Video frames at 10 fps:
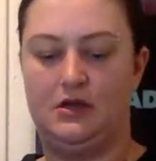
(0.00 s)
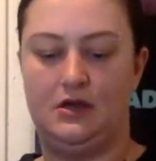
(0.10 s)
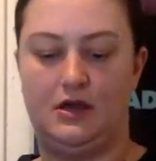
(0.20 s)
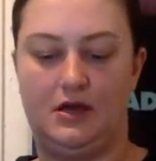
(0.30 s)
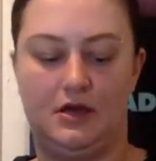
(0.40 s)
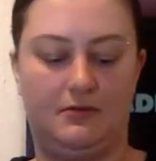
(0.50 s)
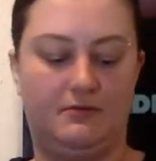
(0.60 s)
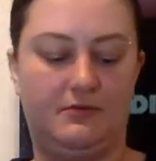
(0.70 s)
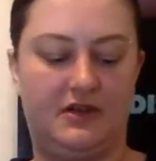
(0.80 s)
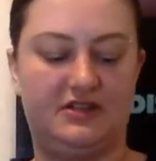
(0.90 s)

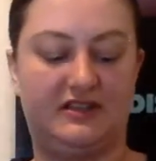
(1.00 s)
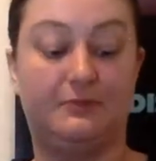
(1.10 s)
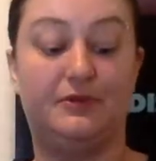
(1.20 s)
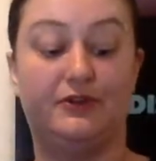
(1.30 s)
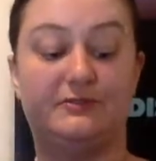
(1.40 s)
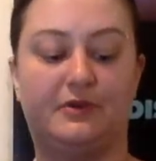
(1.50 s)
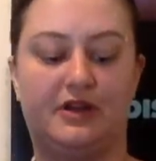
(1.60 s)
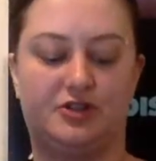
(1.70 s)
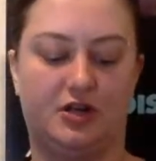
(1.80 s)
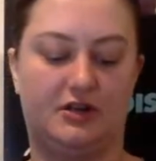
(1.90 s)
It just like builds
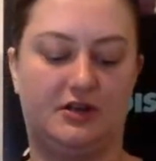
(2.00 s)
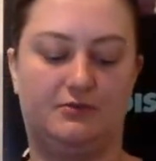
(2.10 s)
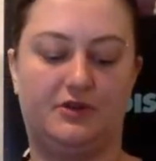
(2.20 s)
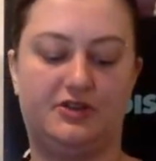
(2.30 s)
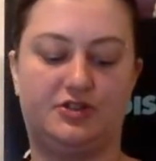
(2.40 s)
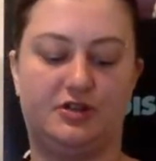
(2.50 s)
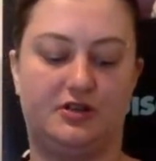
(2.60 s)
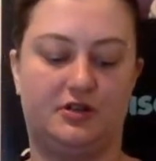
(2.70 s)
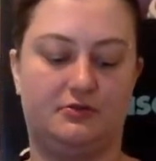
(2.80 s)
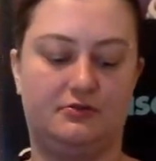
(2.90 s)
pressure, and then pressure,
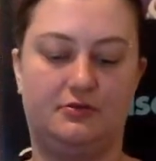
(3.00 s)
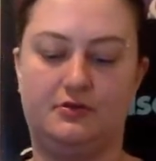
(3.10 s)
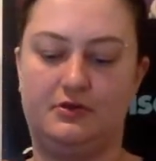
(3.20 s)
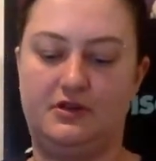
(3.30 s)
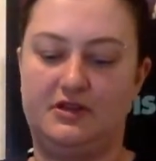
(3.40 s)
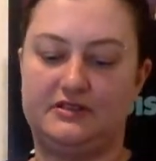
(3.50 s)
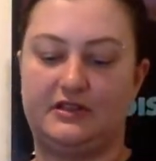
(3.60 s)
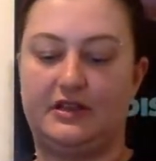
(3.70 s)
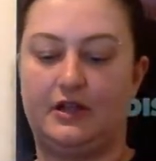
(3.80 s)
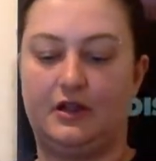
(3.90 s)
it doesn't
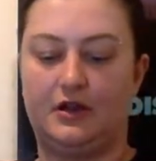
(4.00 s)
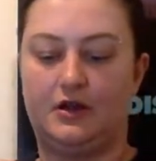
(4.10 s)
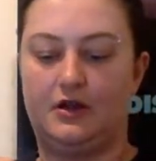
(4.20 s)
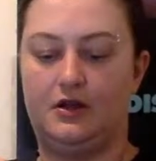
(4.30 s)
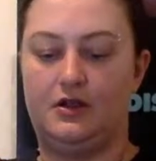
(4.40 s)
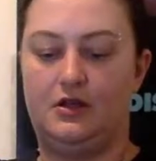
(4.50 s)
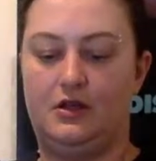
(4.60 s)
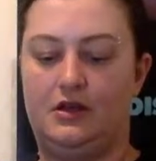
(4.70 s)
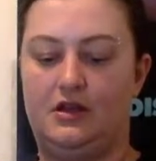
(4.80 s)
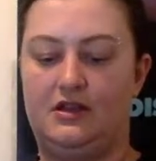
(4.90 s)
care.
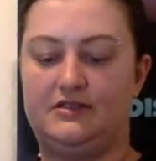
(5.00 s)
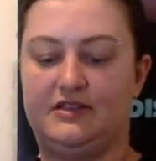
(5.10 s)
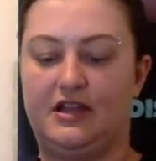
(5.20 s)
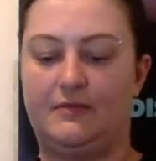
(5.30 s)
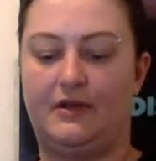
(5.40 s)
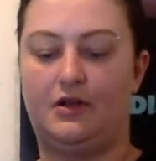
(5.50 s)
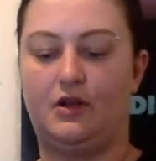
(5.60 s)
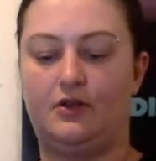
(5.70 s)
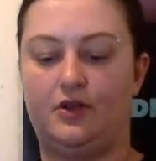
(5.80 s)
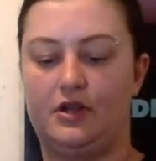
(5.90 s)
It doesn't care about
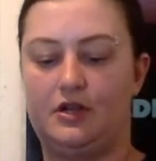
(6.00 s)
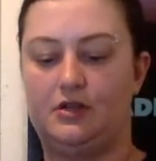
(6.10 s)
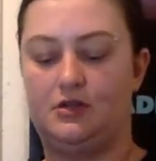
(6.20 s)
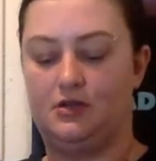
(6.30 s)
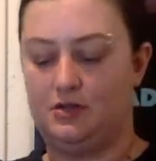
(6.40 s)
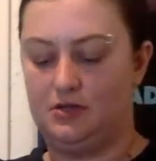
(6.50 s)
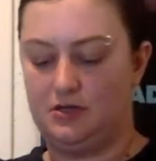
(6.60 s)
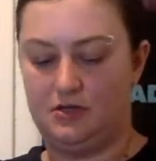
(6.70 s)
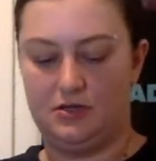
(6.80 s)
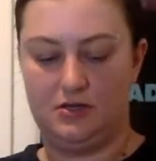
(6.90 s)
concrete.
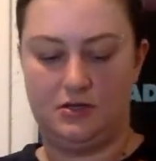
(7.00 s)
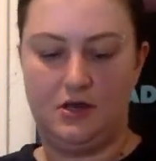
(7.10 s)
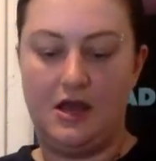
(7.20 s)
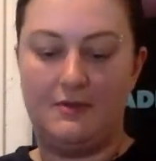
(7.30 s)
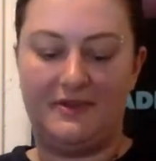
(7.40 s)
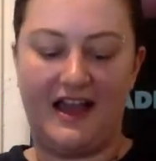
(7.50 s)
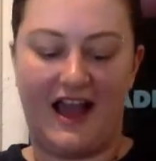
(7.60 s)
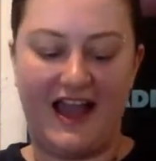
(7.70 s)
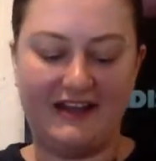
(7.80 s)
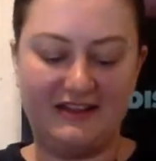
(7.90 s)
But yeah, I
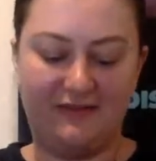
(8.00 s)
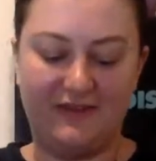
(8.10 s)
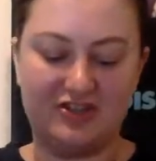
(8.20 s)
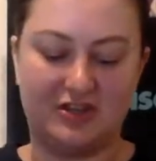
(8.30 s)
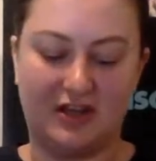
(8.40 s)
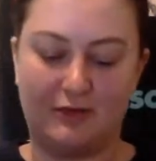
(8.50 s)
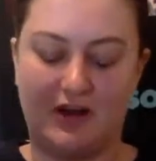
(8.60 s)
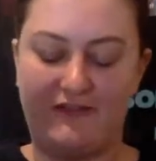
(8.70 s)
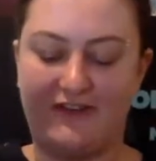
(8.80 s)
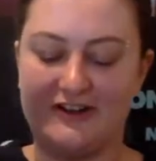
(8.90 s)
had this vision, like when I
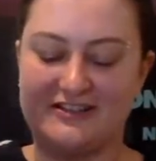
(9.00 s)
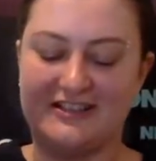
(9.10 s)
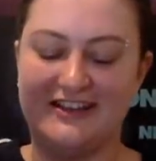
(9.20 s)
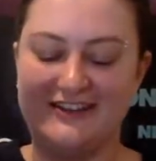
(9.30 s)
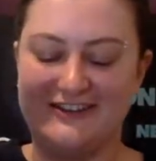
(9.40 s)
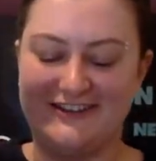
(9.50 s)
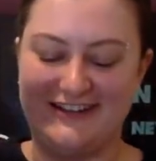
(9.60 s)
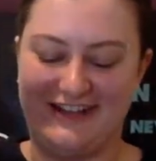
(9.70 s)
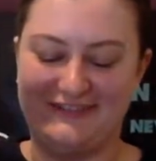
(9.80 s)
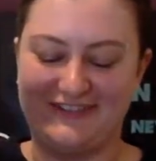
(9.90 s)
first
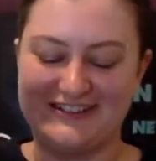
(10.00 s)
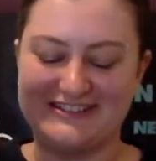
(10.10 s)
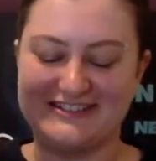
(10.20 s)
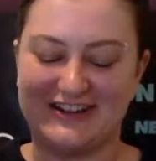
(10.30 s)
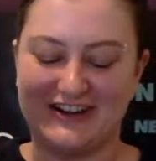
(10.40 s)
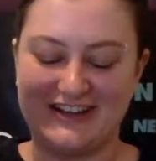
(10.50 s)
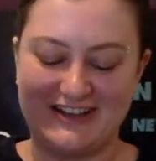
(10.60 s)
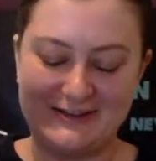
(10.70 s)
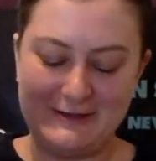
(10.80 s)
started,